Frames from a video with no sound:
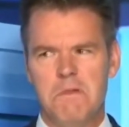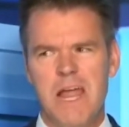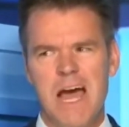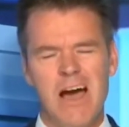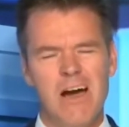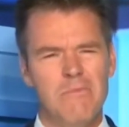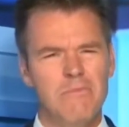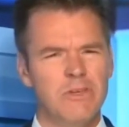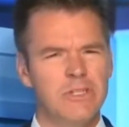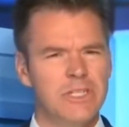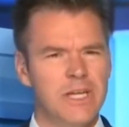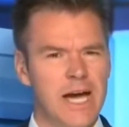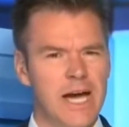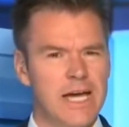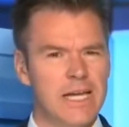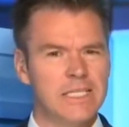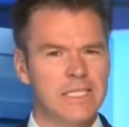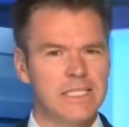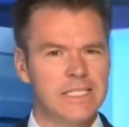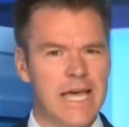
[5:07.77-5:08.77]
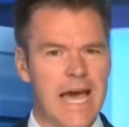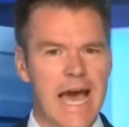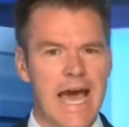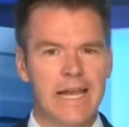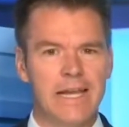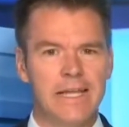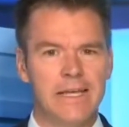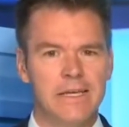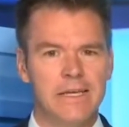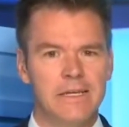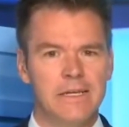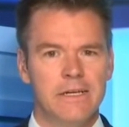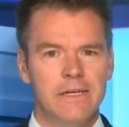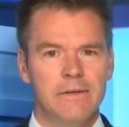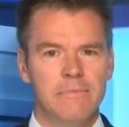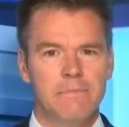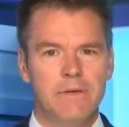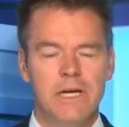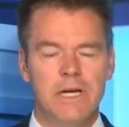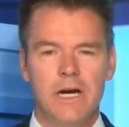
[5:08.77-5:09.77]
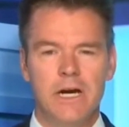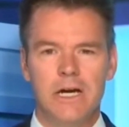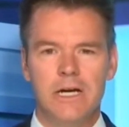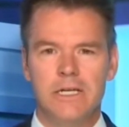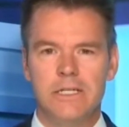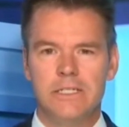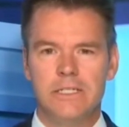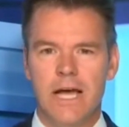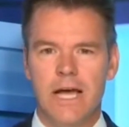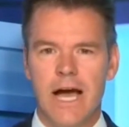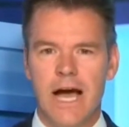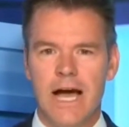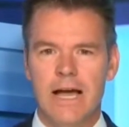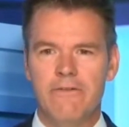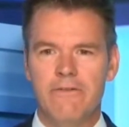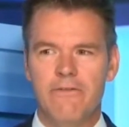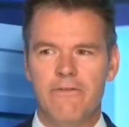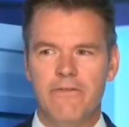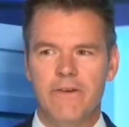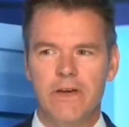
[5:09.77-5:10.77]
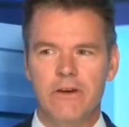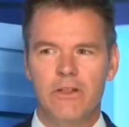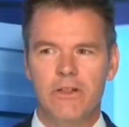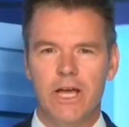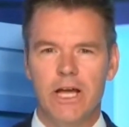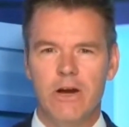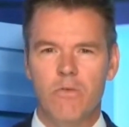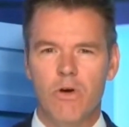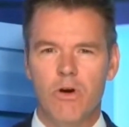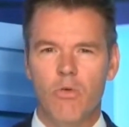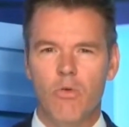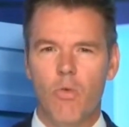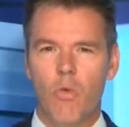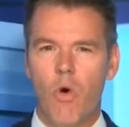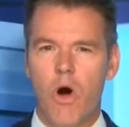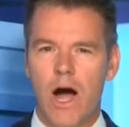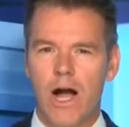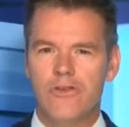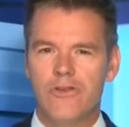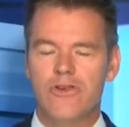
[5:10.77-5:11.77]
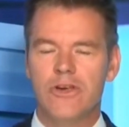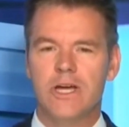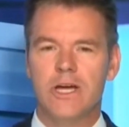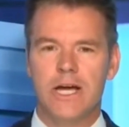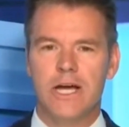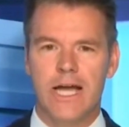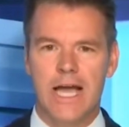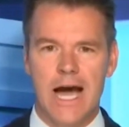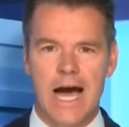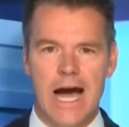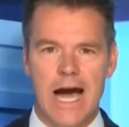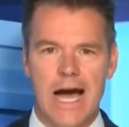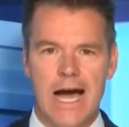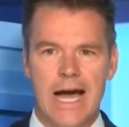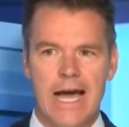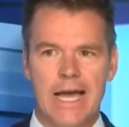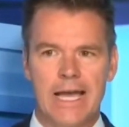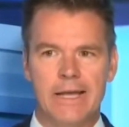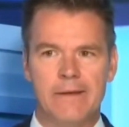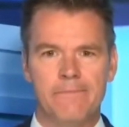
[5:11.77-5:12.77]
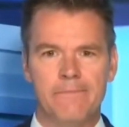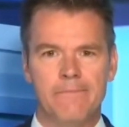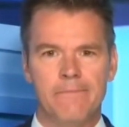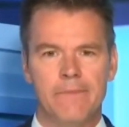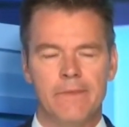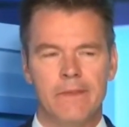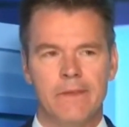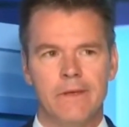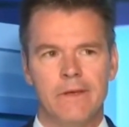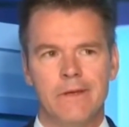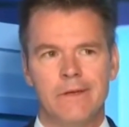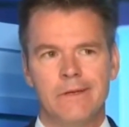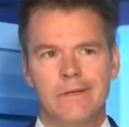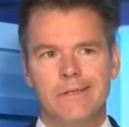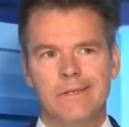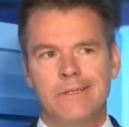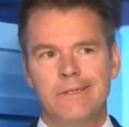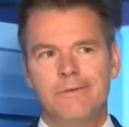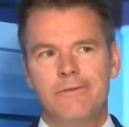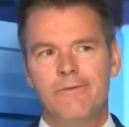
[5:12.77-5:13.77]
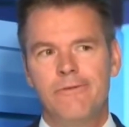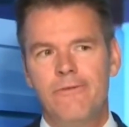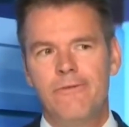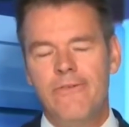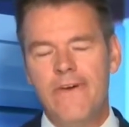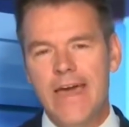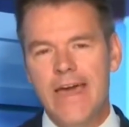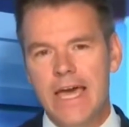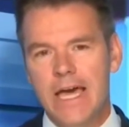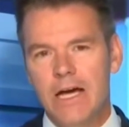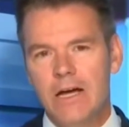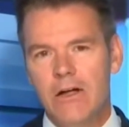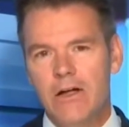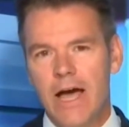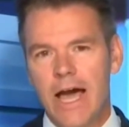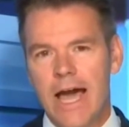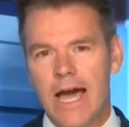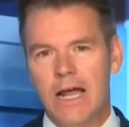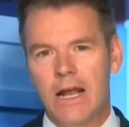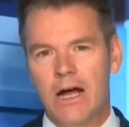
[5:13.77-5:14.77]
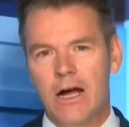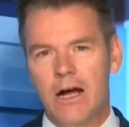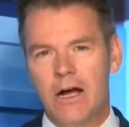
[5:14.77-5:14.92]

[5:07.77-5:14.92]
Now I'm just kind of sad because I feel like we're watching a guy fail